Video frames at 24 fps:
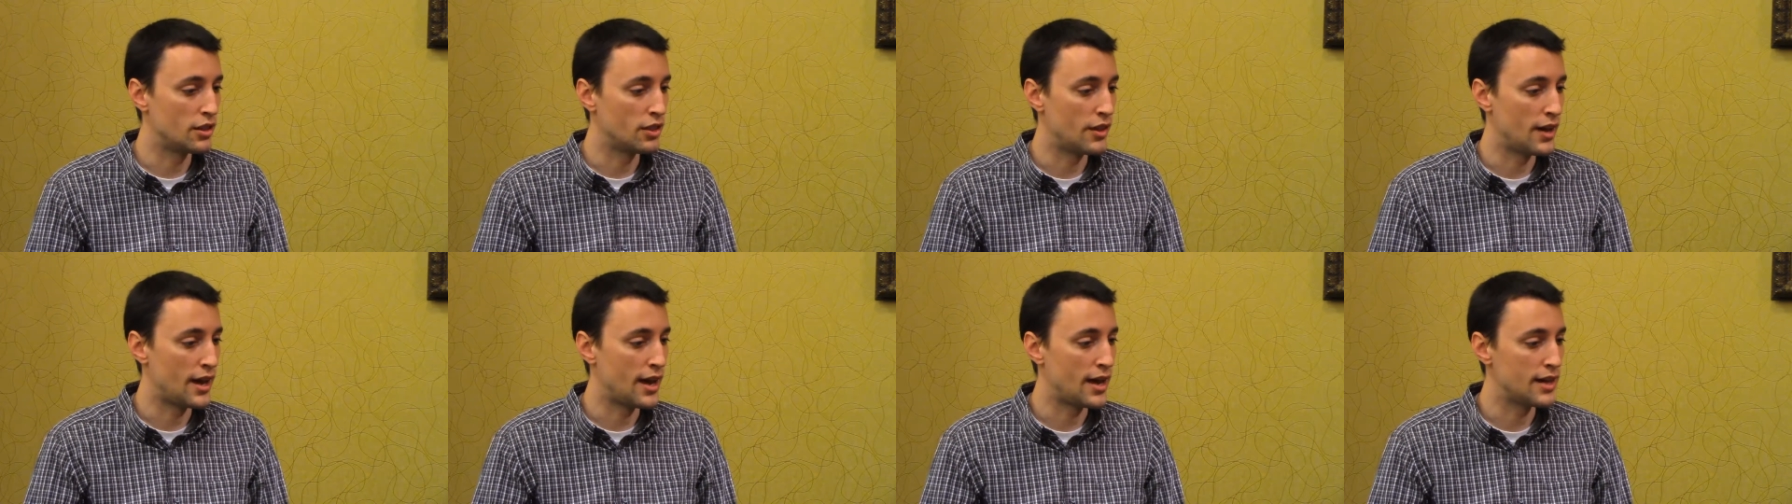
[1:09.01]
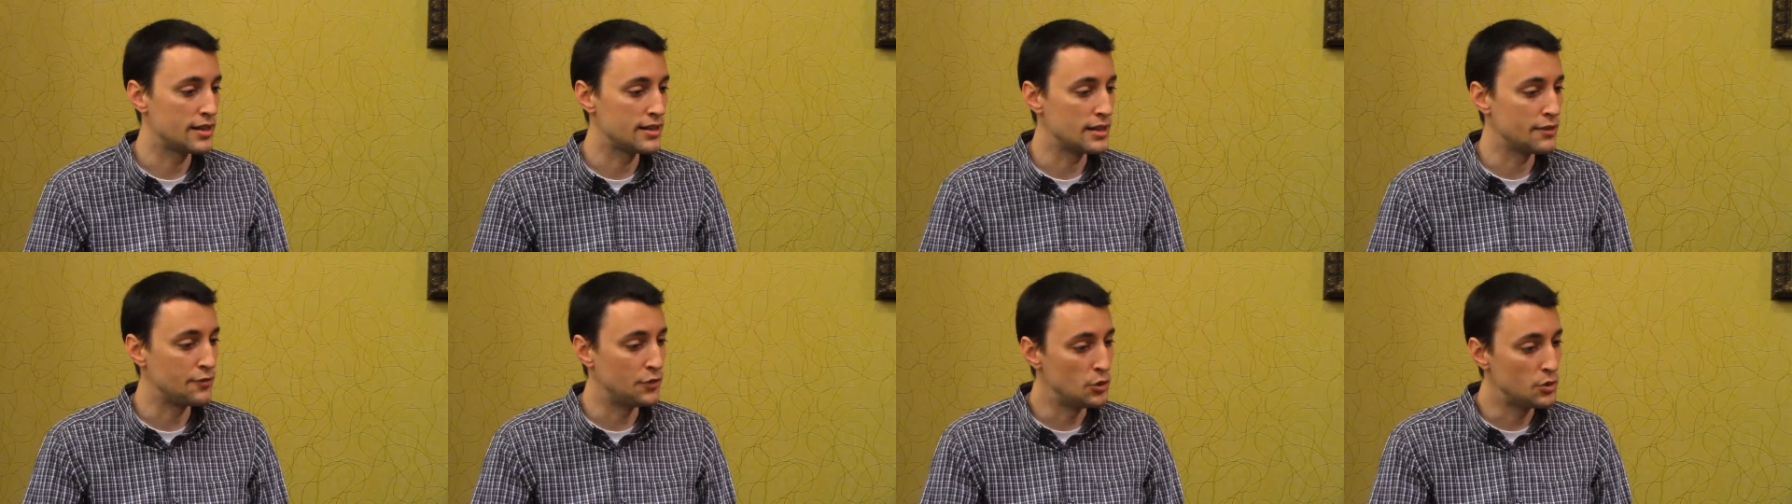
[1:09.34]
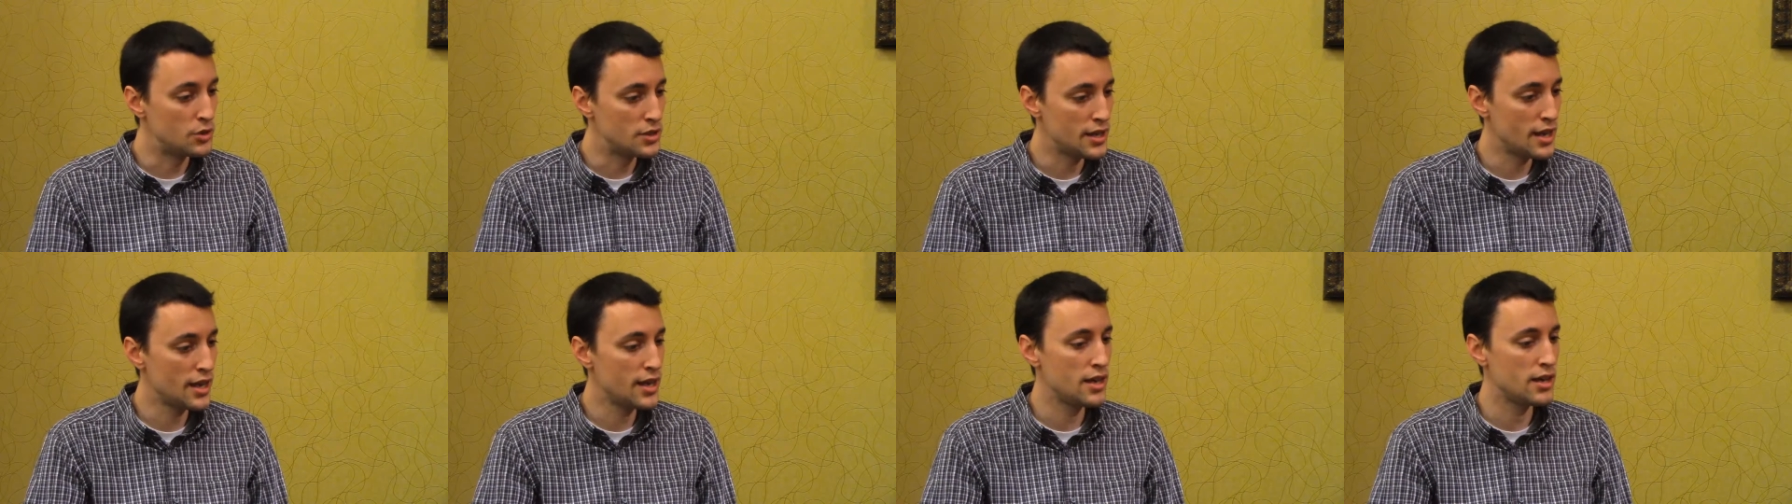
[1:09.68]
that if you
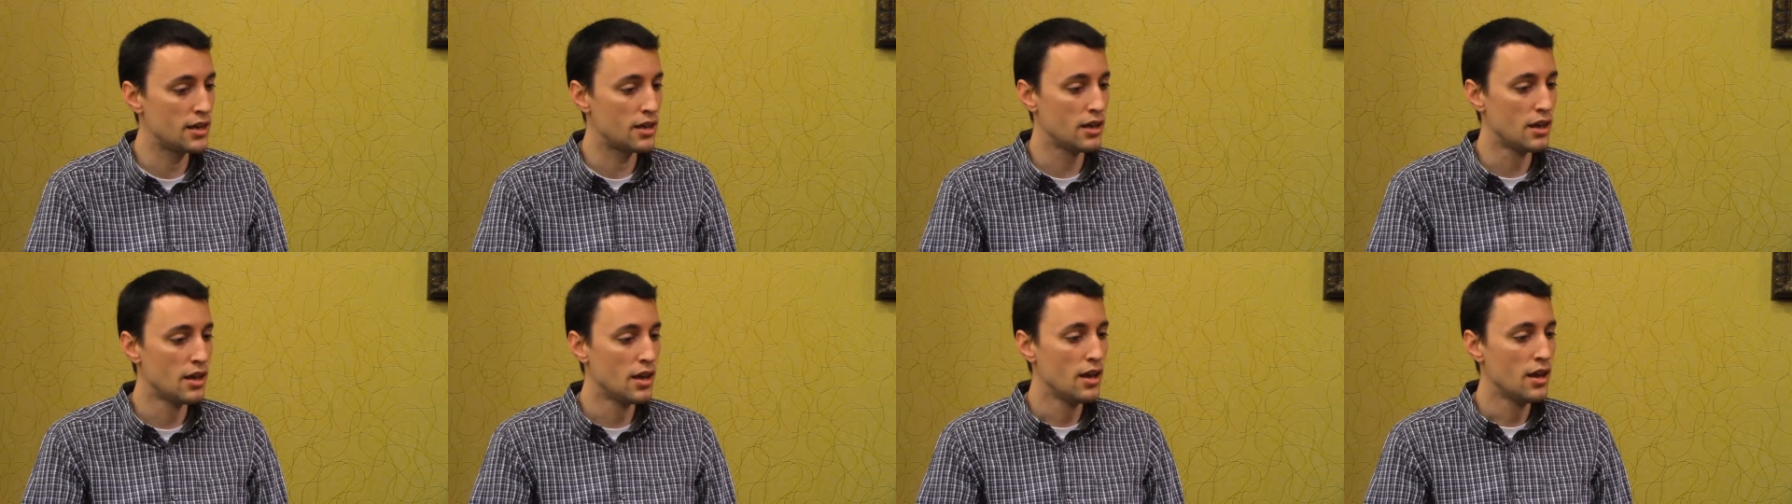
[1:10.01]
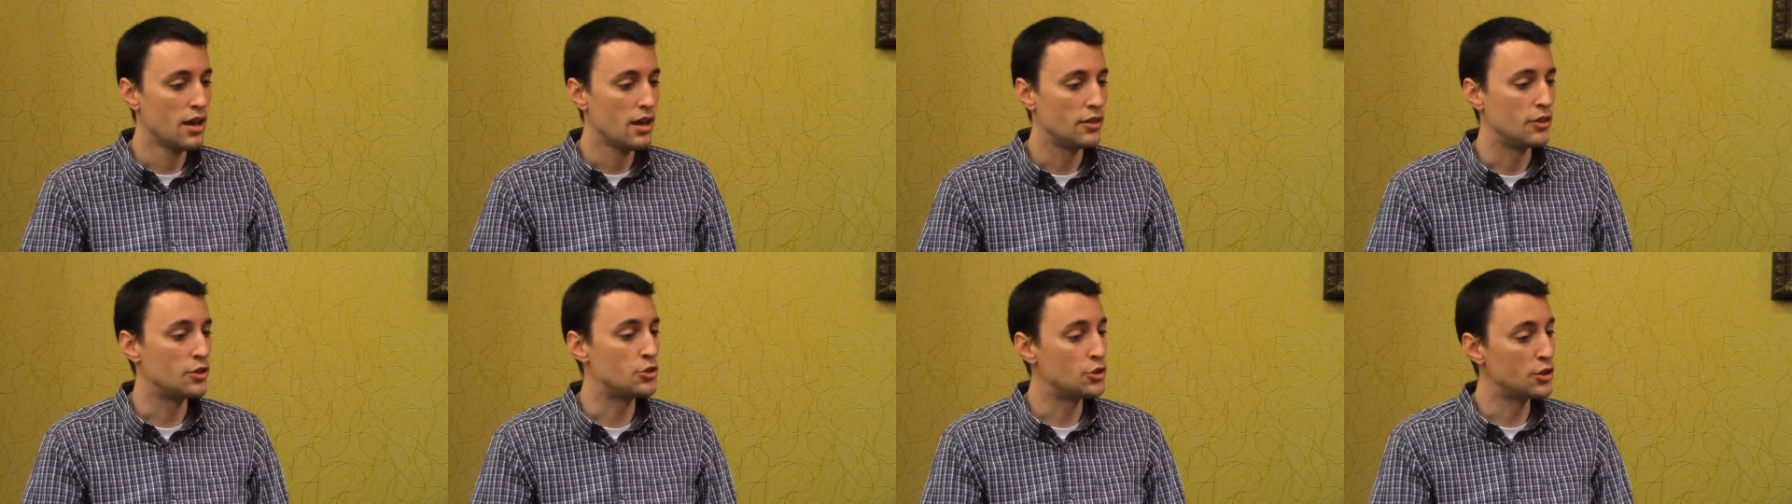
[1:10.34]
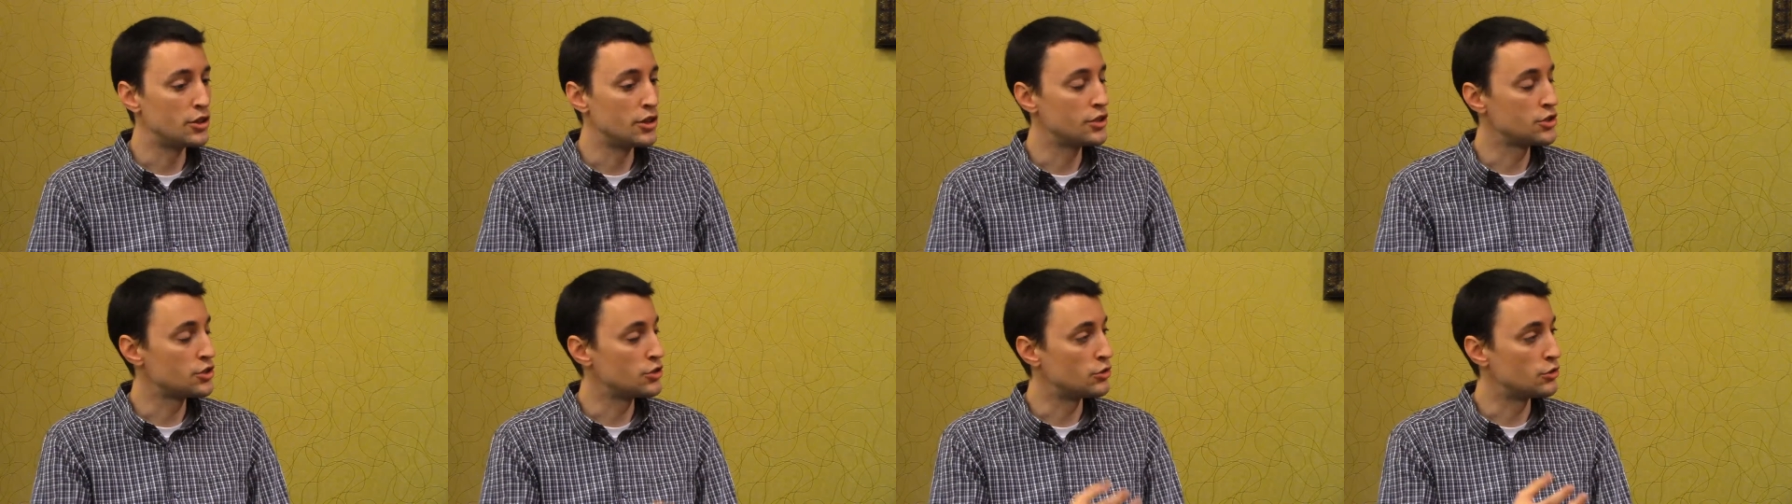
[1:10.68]
take the
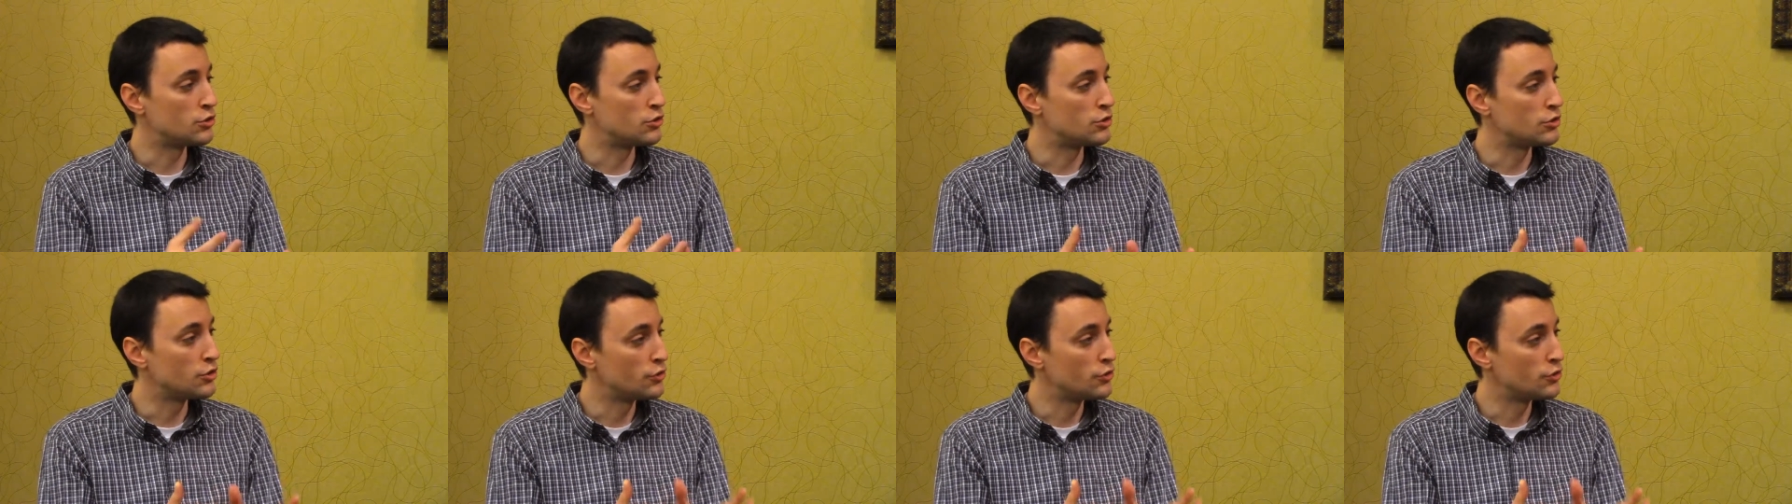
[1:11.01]
traditional